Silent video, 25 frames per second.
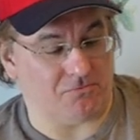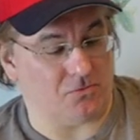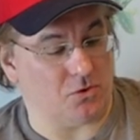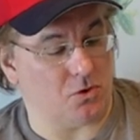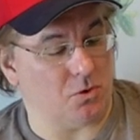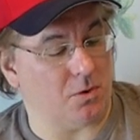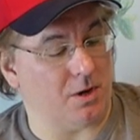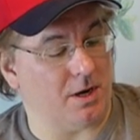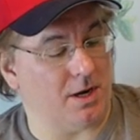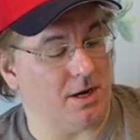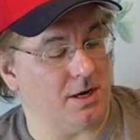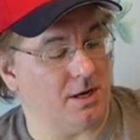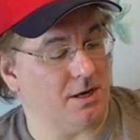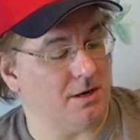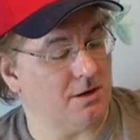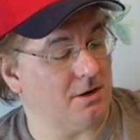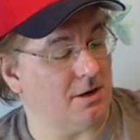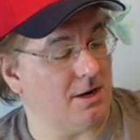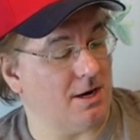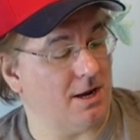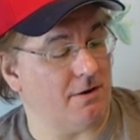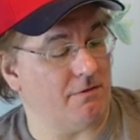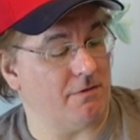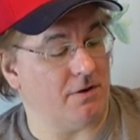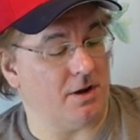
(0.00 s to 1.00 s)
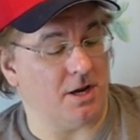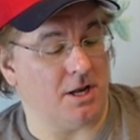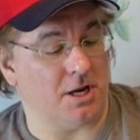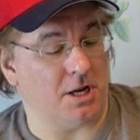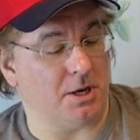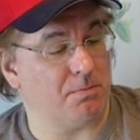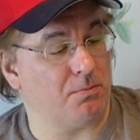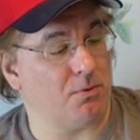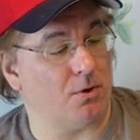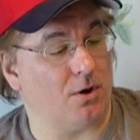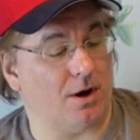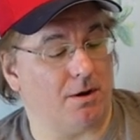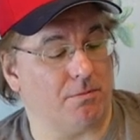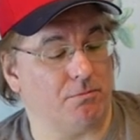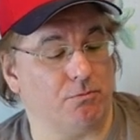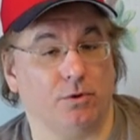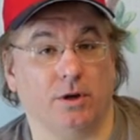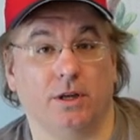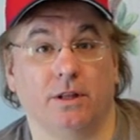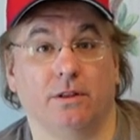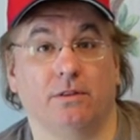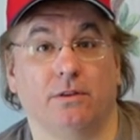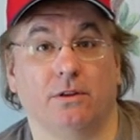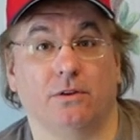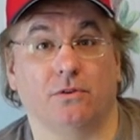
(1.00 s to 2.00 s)
you ain't gonna have any problem
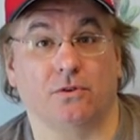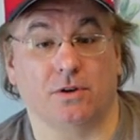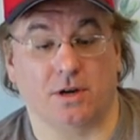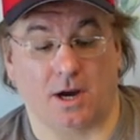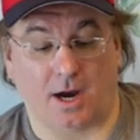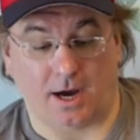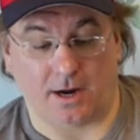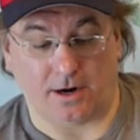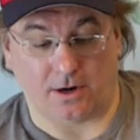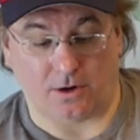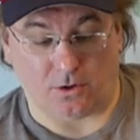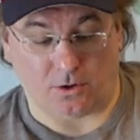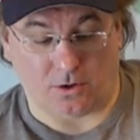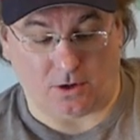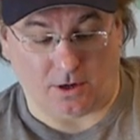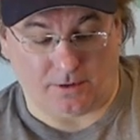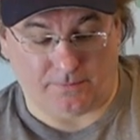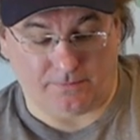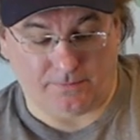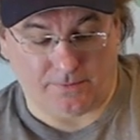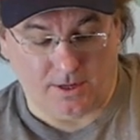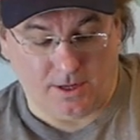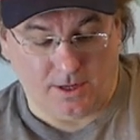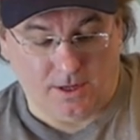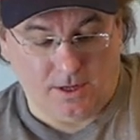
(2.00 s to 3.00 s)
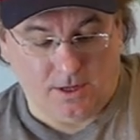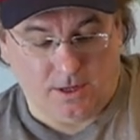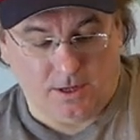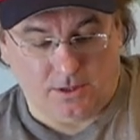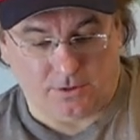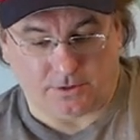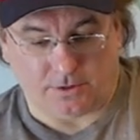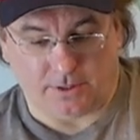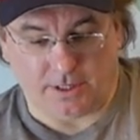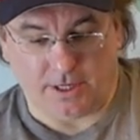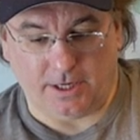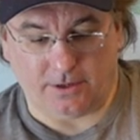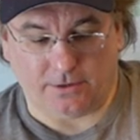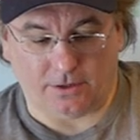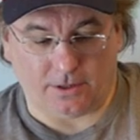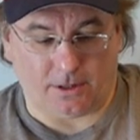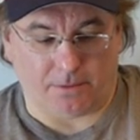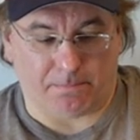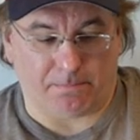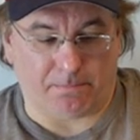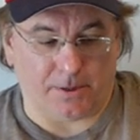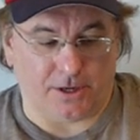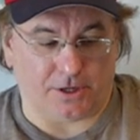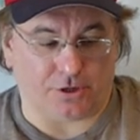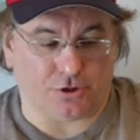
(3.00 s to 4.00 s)
reading this card at all. So these are
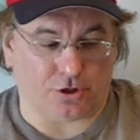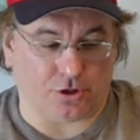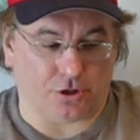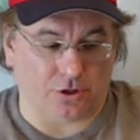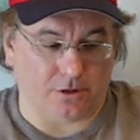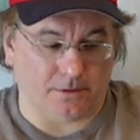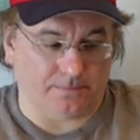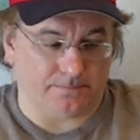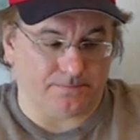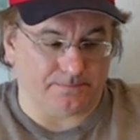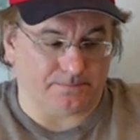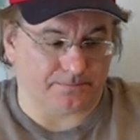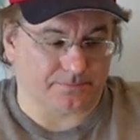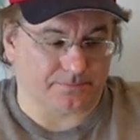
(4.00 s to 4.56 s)
the picture